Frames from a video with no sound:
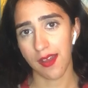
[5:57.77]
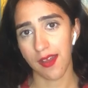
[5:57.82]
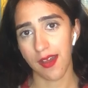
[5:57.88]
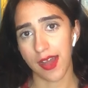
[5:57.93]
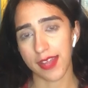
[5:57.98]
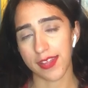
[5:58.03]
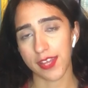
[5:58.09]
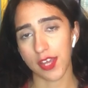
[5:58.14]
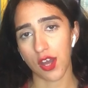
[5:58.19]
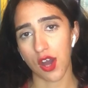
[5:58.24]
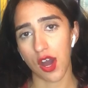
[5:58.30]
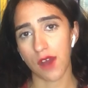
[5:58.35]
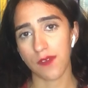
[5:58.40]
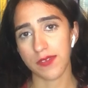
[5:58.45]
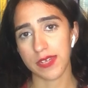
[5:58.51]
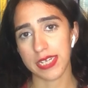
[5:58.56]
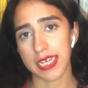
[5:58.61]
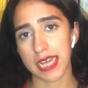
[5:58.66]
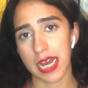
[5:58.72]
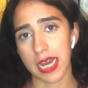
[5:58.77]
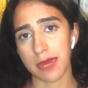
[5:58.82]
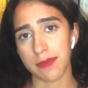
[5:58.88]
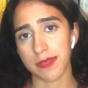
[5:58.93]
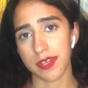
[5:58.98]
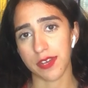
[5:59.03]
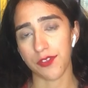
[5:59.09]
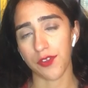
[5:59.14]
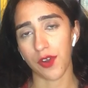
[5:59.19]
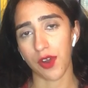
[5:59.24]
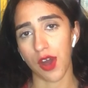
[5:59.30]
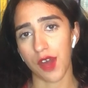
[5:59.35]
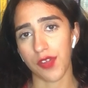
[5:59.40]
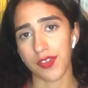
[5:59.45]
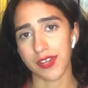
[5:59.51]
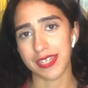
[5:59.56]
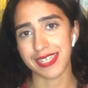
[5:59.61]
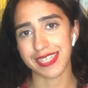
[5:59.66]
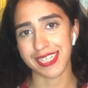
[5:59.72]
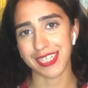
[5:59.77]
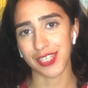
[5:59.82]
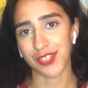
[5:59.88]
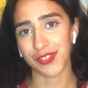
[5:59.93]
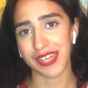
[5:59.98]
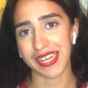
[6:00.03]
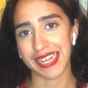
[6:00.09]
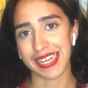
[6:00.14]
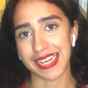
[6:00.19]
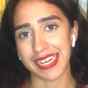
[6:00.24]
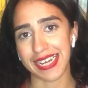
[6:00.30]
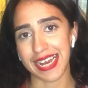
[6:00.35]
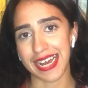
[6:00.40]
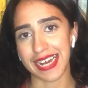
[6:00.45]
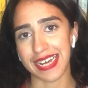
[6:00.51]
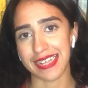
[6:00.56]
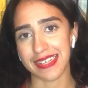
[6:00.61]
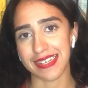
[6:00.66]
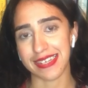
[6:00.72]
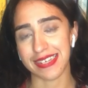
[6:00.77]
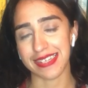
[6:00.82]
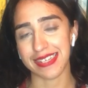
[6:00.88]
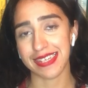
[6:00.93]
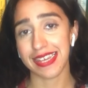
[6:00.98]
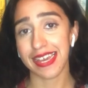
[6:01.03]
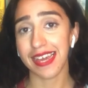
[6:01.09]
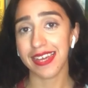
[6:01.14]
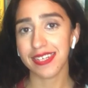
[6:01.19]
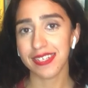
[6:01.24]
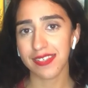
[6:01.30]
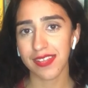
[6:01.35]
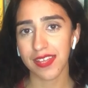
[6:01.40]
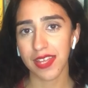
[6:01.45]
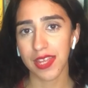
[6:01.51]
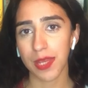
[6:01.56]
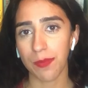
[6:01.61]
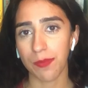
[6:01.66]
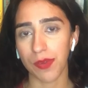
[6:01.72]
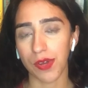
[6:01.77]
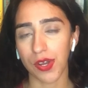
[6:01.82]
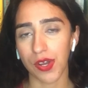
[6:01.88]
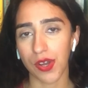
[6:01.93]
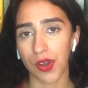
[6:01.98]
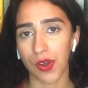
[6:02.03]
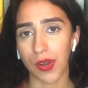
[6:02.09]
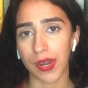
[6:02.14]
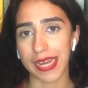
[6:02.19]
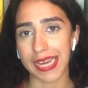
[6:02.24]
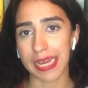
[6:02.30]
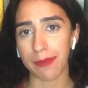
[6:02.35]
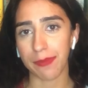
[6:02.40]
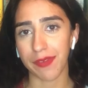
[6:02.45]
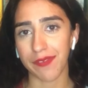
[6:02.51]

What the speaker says: I think oftentimes other authors can treat it as a scandal in the book or can be